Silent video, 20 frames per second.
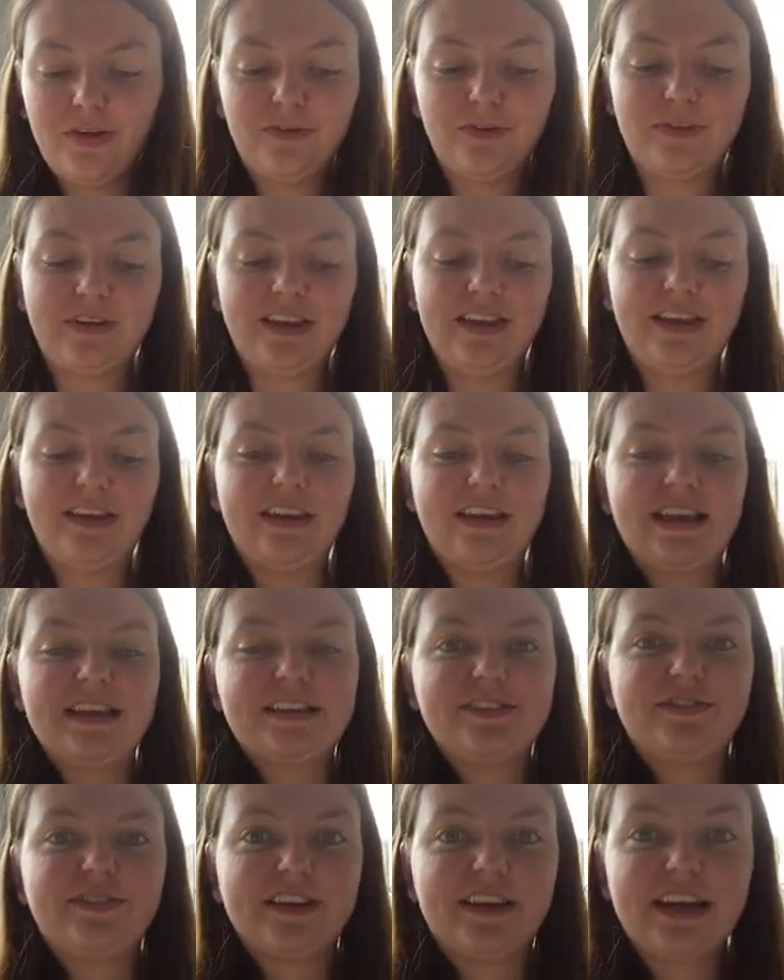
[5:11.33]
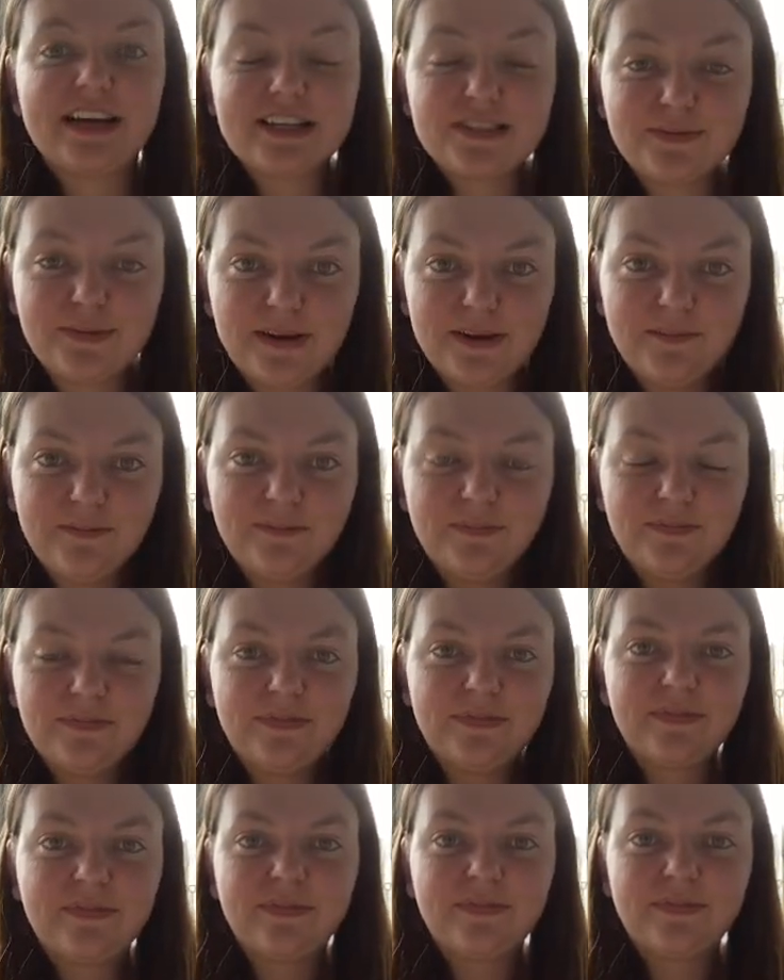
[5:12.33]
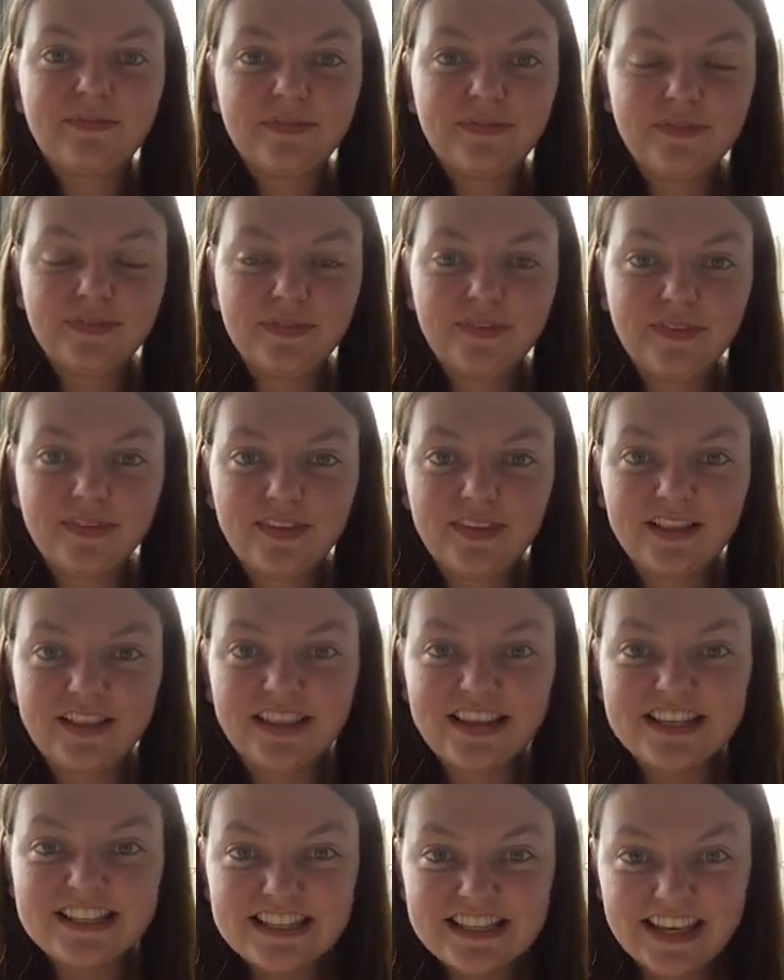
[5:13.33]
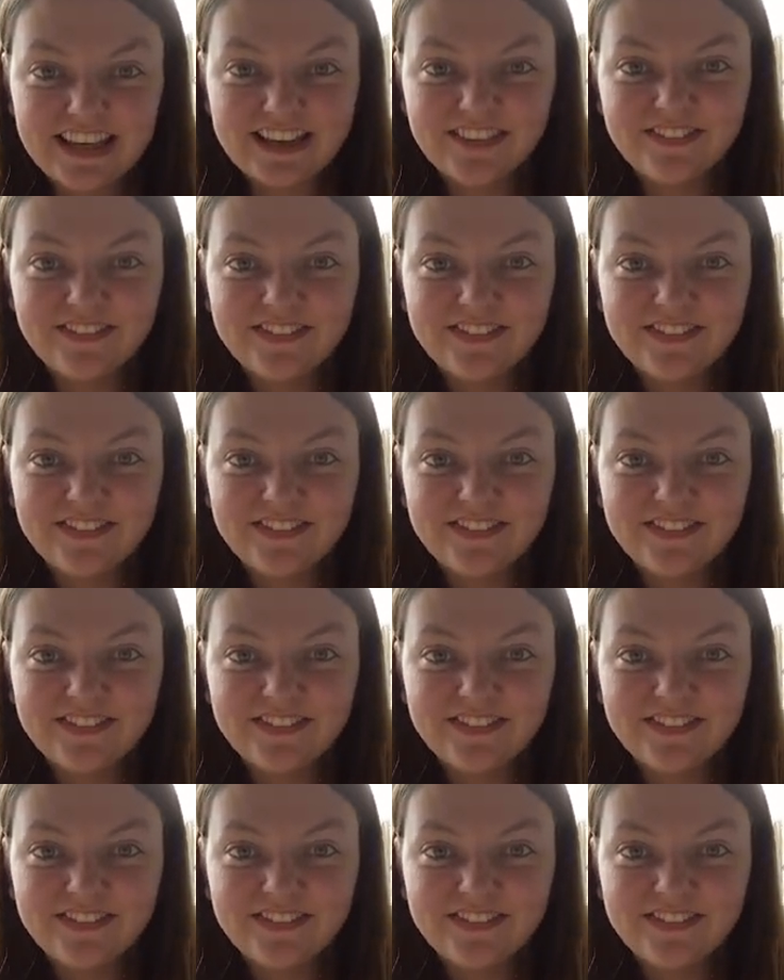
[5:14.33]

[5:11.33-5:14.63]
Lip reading: Okay, you ready for the next one? Listening.